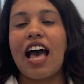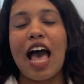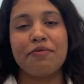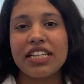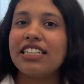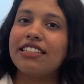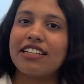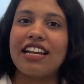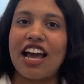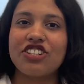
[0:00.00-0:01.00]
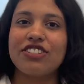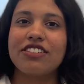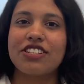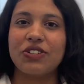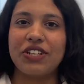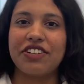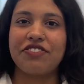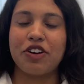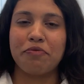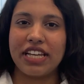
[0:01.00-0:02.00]
I'm an international student
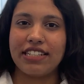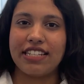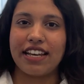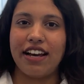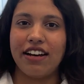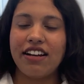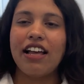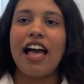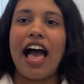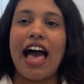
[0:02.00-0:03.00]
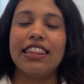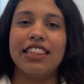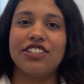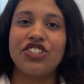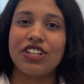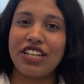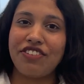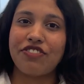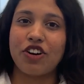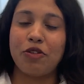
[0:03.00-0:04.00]
from India, and the journey
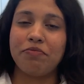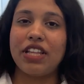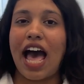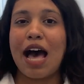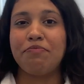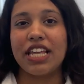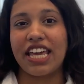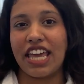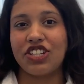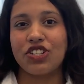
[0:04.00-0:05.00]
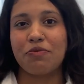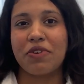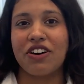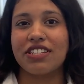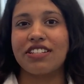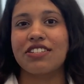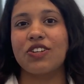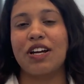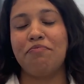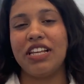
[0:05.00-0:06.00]
from the application process to
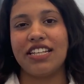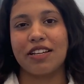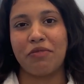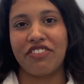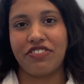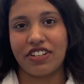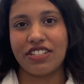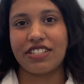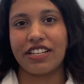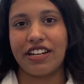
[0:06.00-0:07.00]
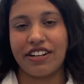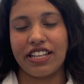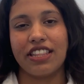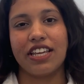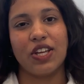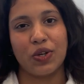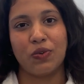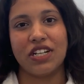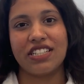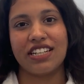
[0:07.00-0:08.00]
completing my first year in the
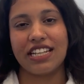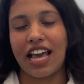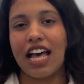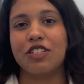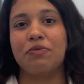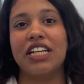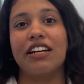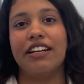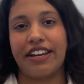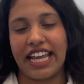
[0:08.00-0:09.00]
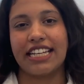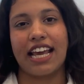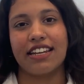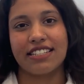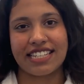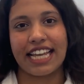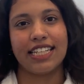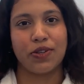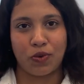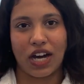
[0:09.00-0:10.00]
university has been a great and a
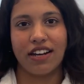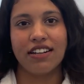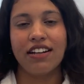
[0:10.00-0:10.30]
steady one.